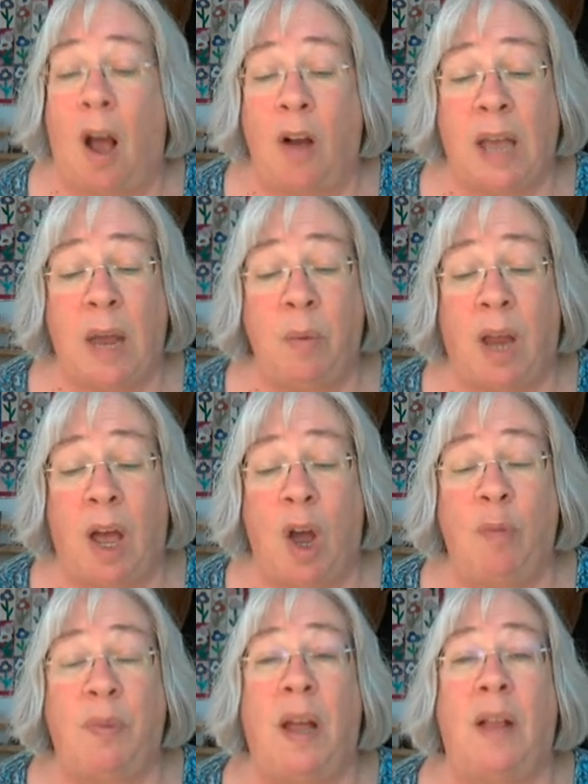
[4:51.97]
Okay, well, I
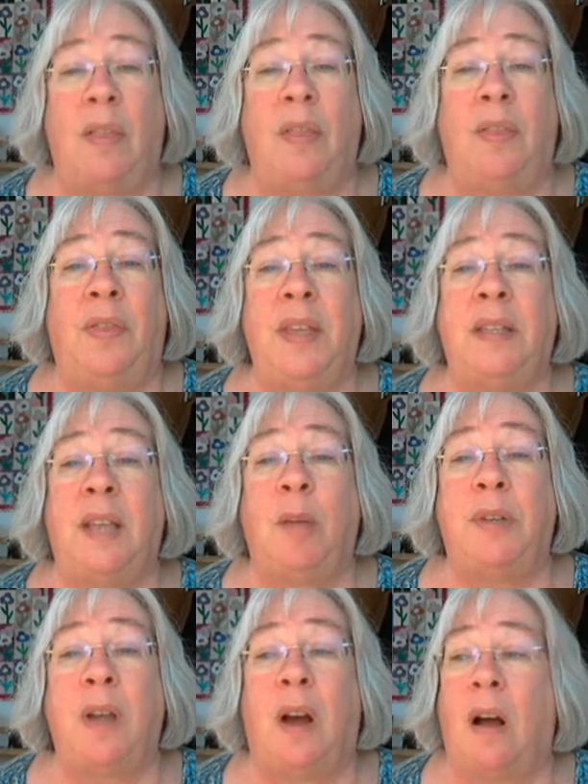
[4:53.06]
hope that this
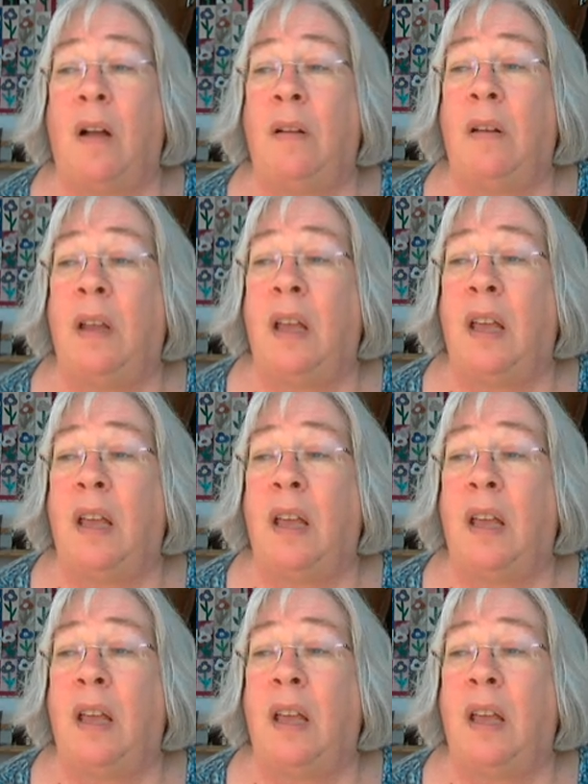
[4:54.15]
helps y'all.